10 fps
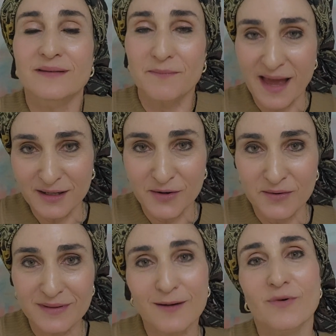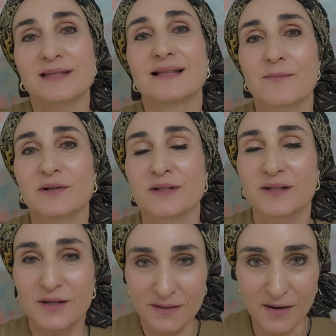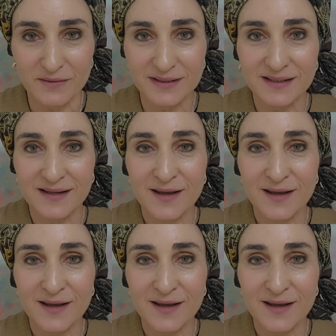the bad goat and one's labeled the good goat.